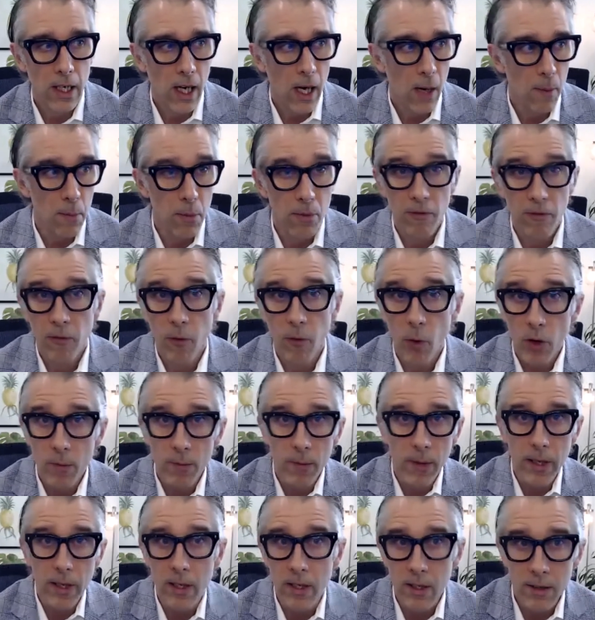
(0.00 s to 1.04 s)

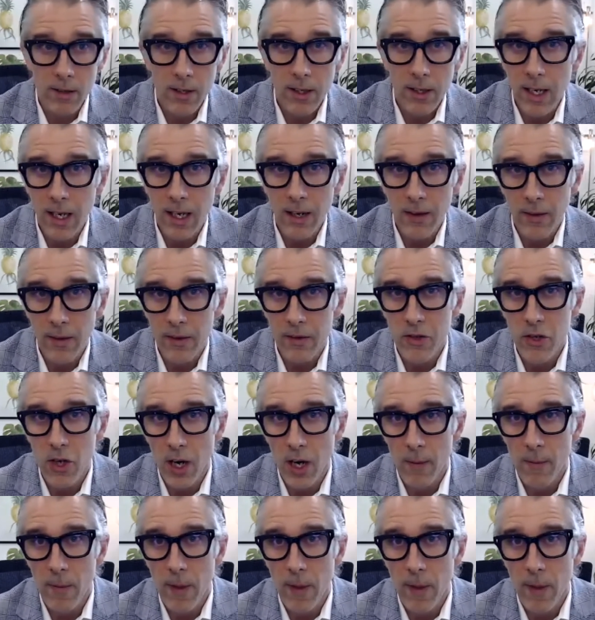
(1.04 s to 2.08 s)
performing the
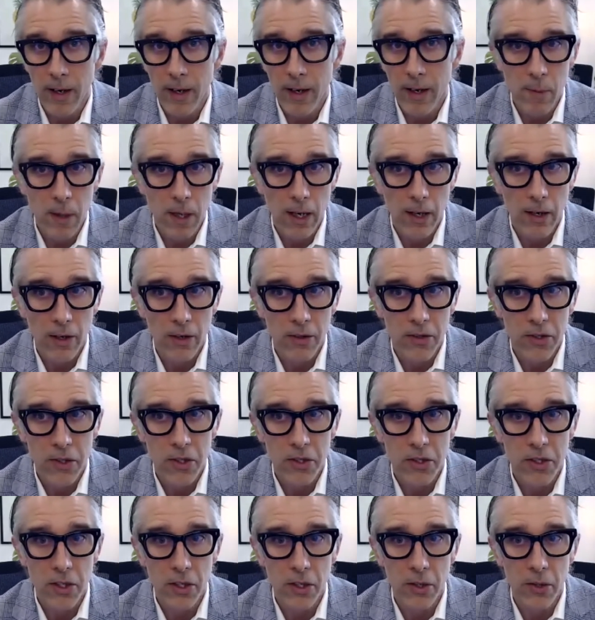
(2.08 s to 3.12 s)
job that I've been hired to
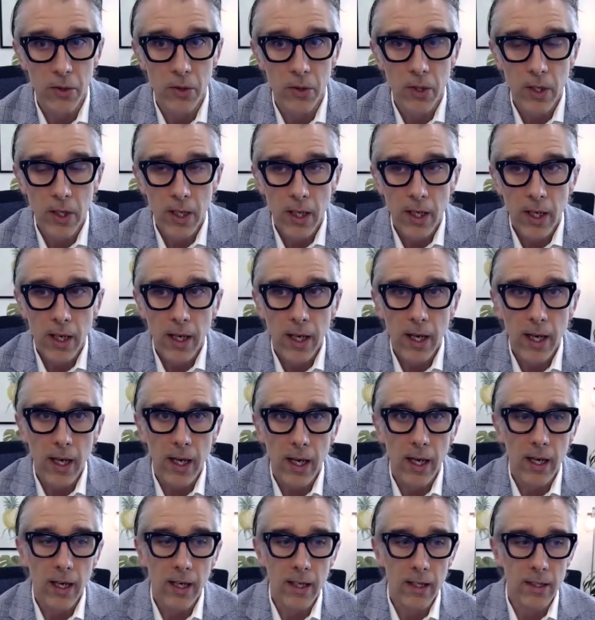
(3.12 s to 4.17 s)
do?
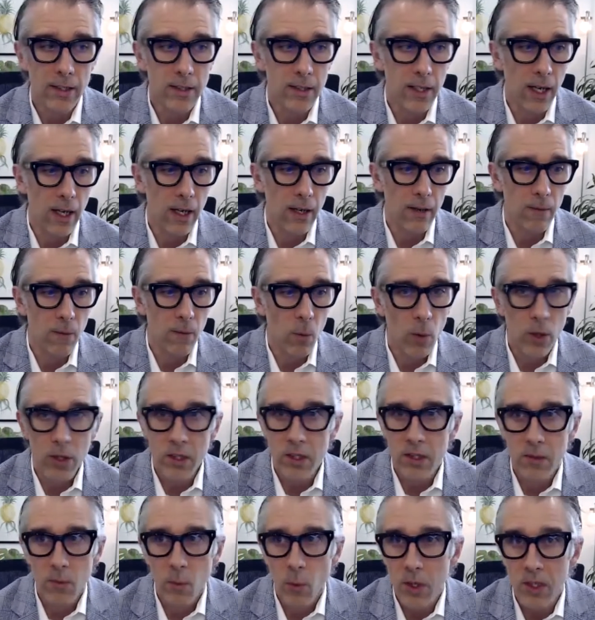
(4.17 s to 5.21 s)
And
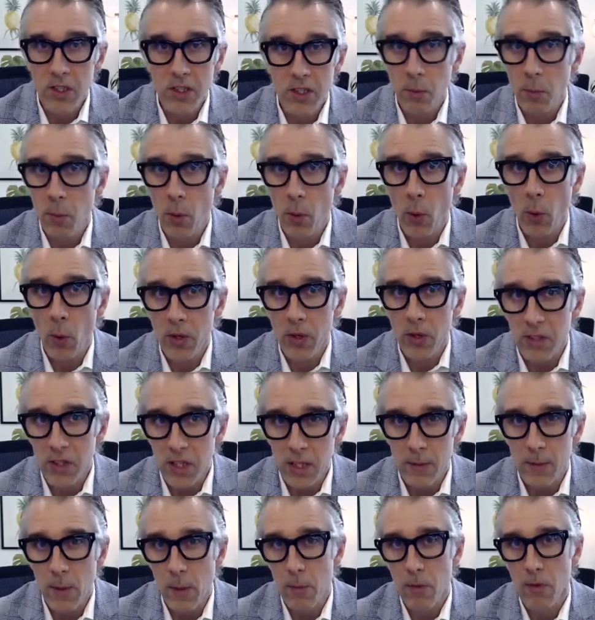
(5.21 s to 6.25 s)
what support is going to
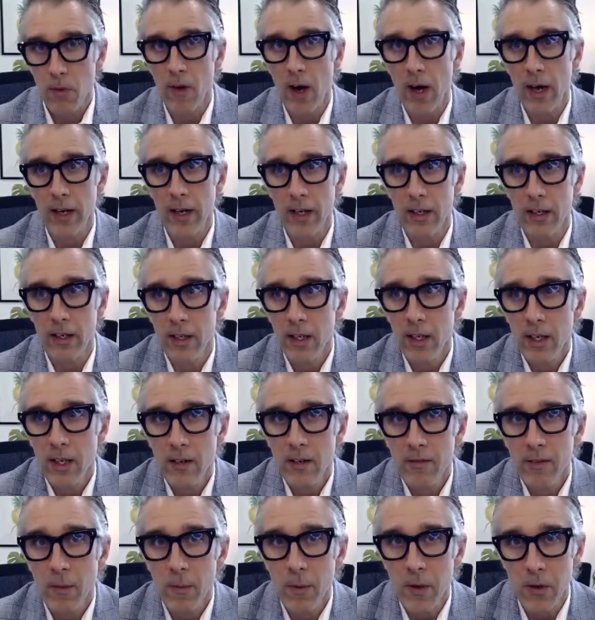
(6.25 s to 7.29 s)
be provided
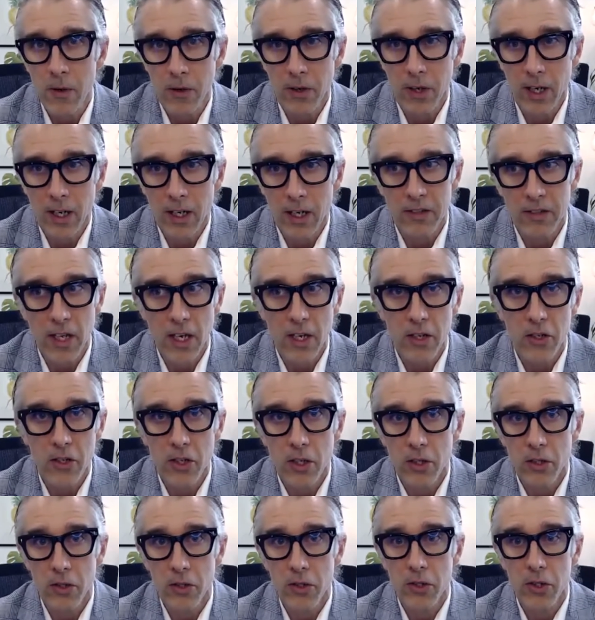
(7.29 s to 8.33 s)
from the
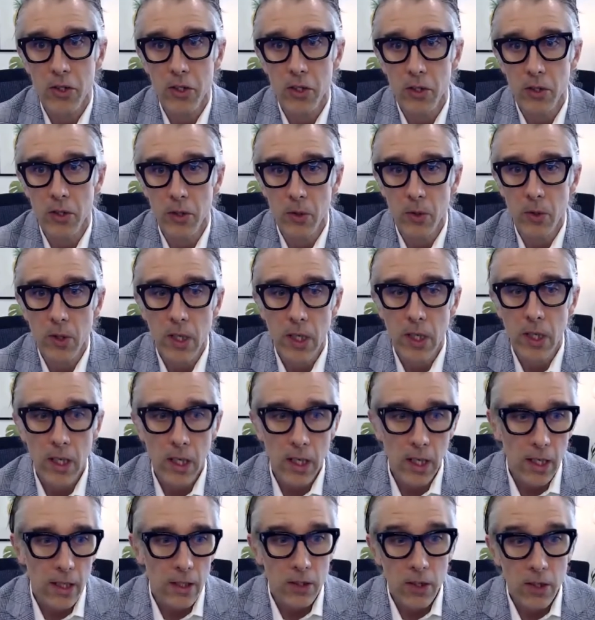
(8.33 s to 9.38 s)
organization to
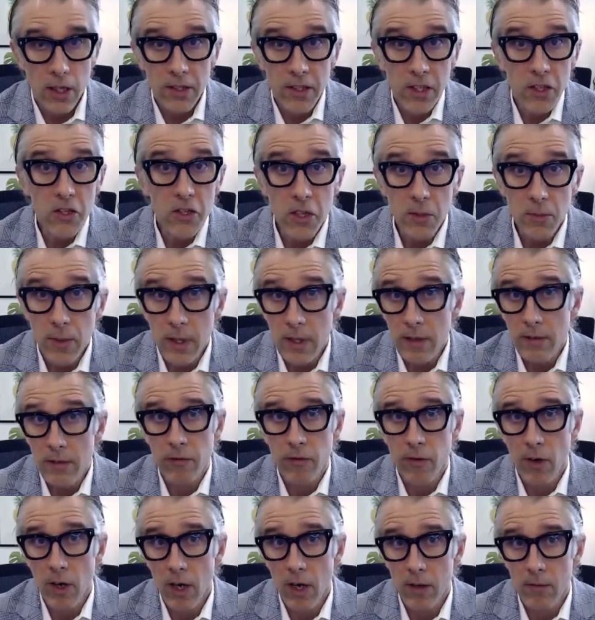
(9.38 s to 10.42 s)
transition me
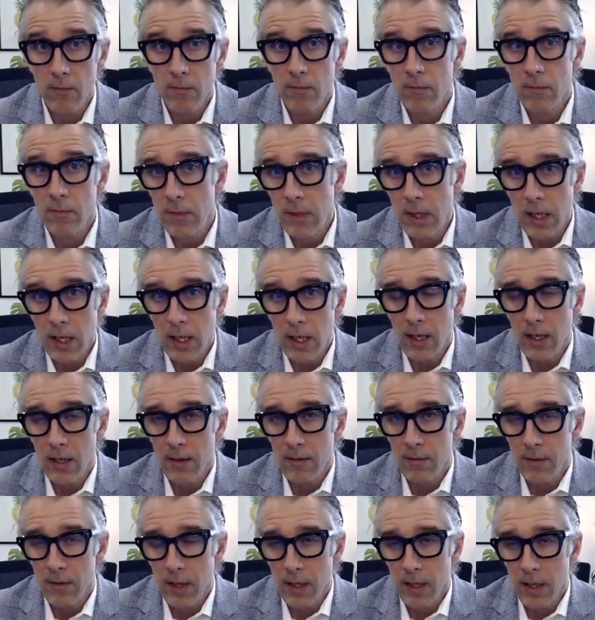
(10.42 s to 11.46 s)
from
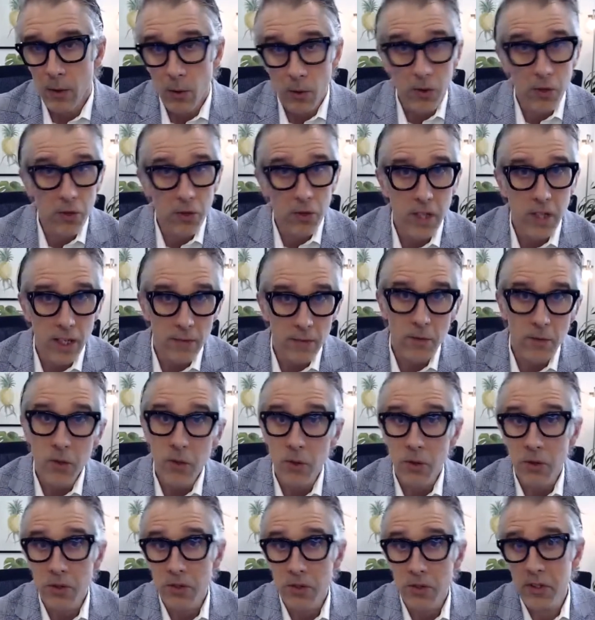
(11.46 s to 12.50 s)
an older set of
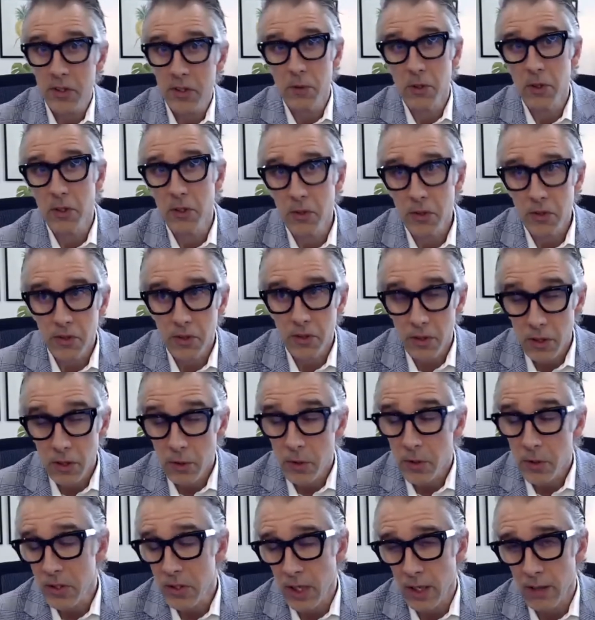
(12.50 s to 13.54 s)
tools to a newer
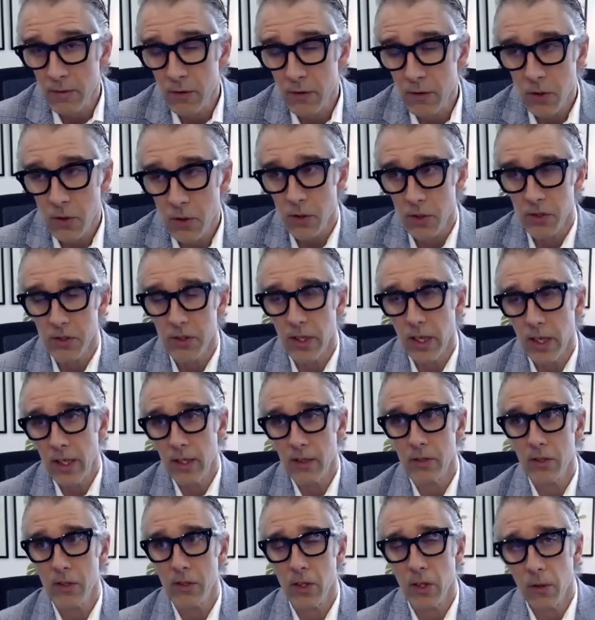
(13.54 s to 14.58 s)
set of tools? And
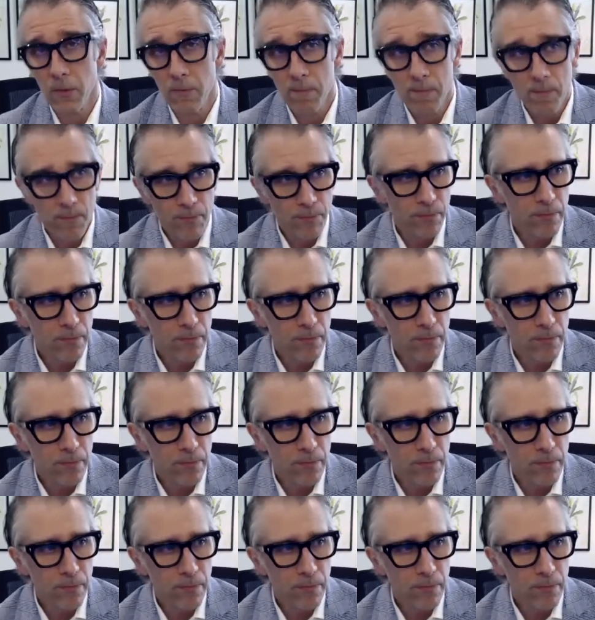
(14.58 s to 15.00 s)
so